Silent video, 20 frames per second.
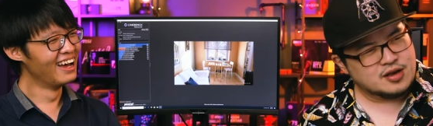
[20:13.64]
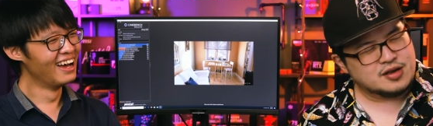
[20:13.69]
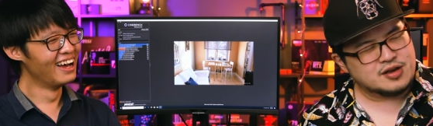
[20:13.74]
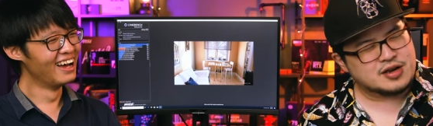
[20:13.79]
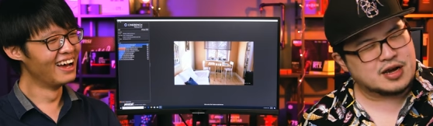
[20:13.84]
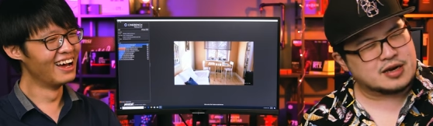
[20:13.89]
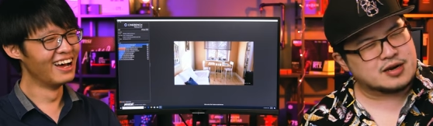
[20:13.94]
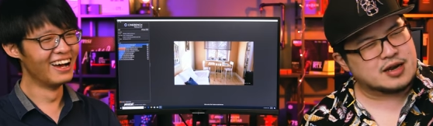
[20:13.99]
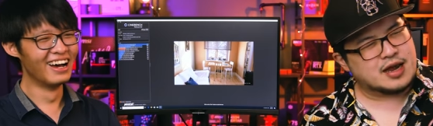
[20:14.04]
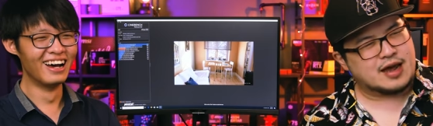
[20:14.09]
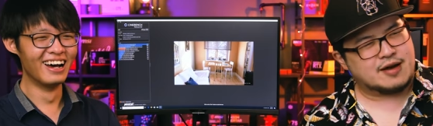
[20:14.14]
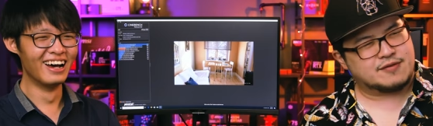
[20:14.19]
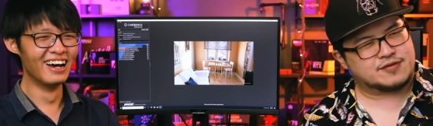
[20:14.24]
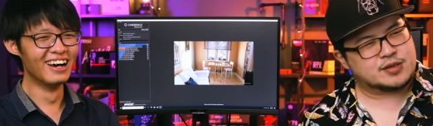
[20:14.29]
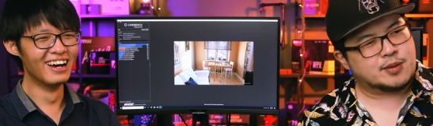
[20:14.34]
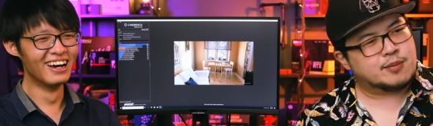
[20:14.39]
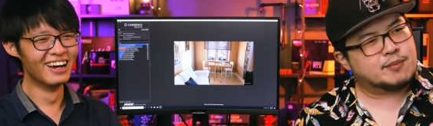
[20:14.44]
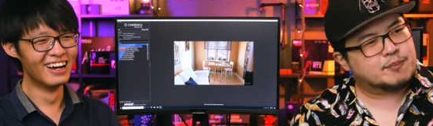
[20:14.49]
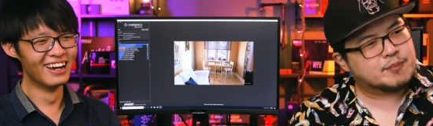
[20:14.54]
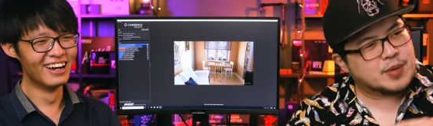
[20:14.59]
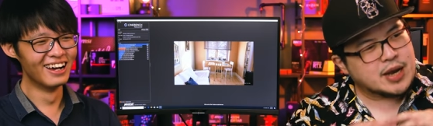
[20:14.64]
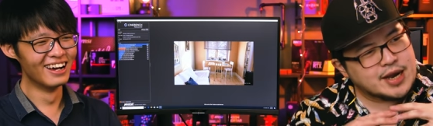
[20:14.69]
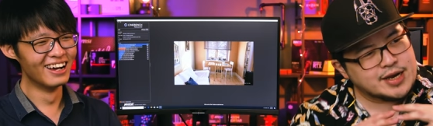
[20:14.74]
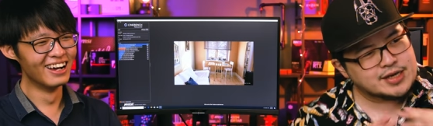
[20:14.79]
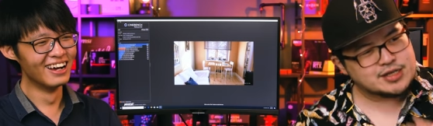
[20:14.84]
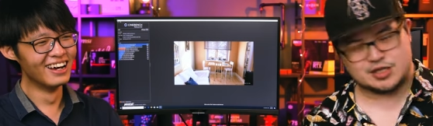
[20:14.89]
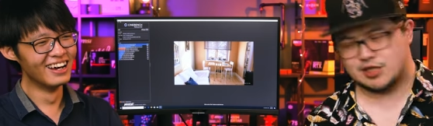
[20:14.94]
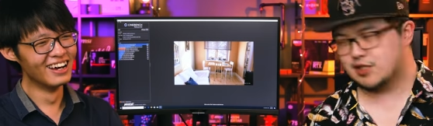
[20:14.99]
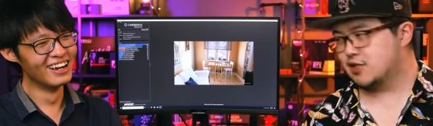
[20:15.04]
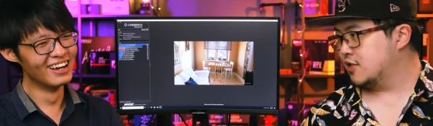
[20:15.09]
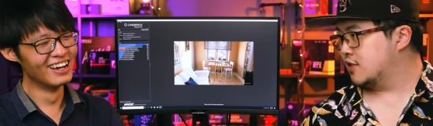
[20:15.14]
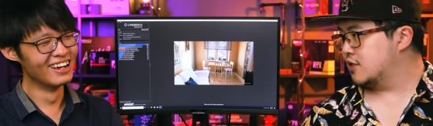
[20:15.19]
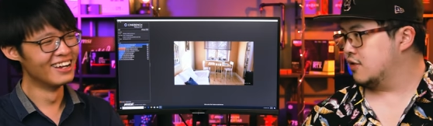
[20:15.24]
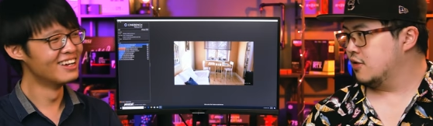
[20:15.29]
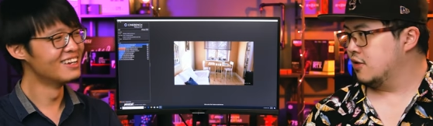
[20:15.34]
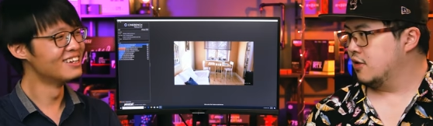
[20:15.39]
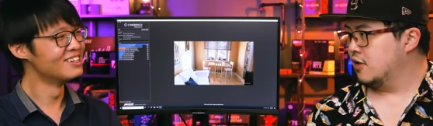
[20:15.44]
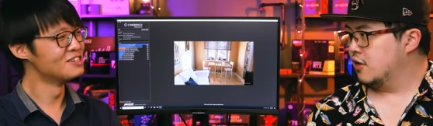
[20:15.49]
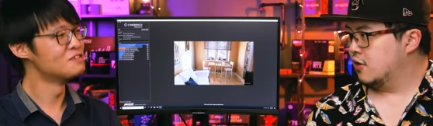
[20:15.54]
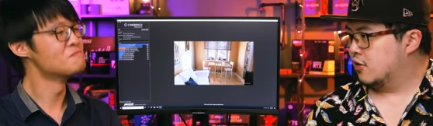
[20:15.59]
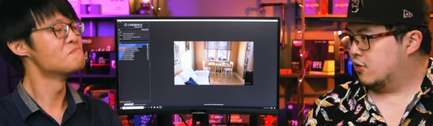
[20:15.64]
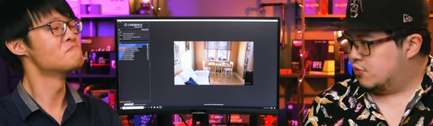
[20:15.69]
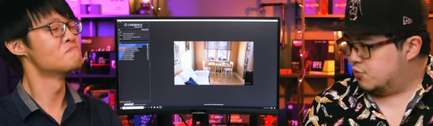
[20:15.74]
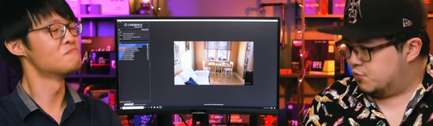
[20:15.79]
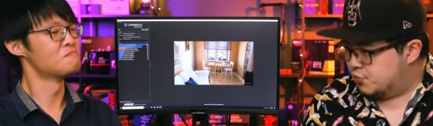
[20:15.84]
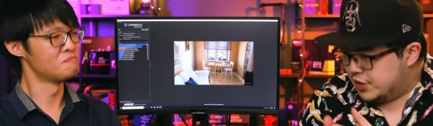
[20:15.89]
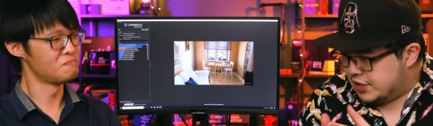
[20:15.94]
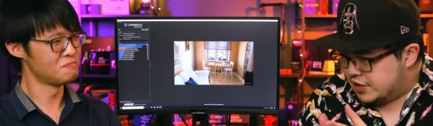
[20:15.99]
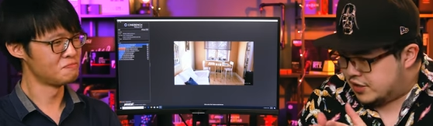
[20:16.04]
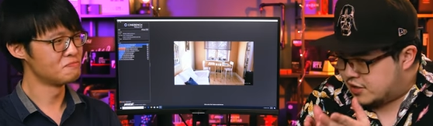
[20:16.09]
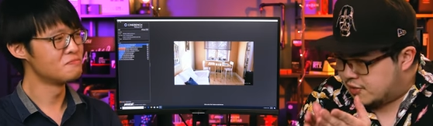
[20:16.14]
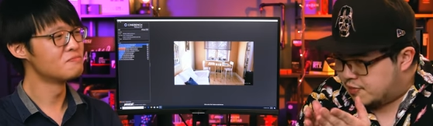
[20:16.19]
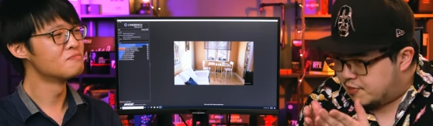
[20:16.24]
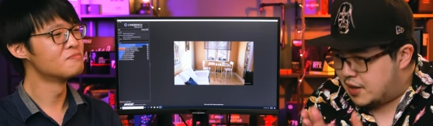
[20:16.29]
Speaker 1: you gotta have some patience, read the